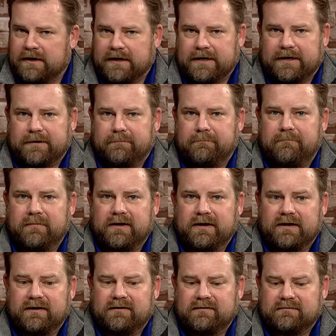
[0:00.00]
Um,
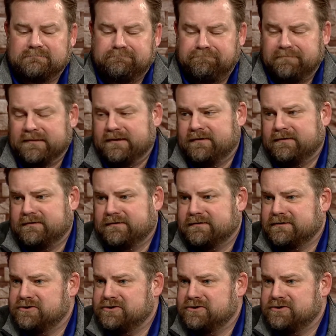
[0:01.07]
and uh,